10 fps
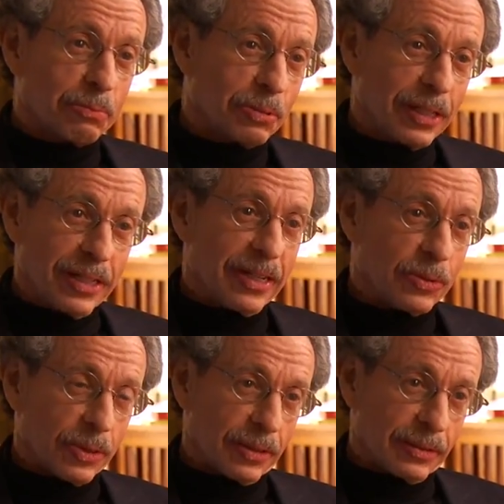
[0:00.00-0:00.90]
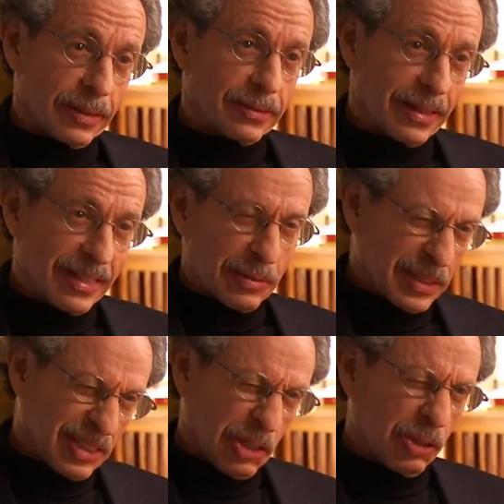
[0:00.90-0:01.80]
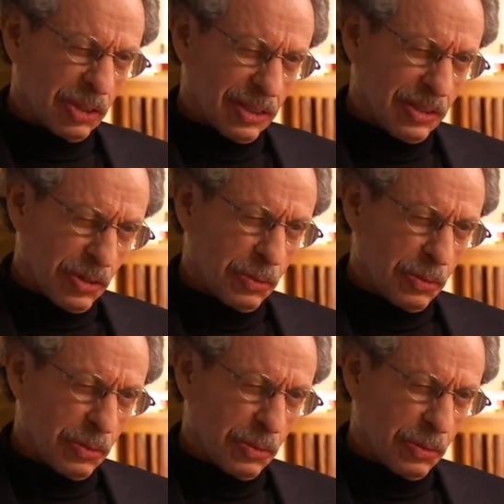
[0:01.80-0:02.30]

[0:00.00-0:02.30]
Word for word: pretty equal, I think I'm a little older than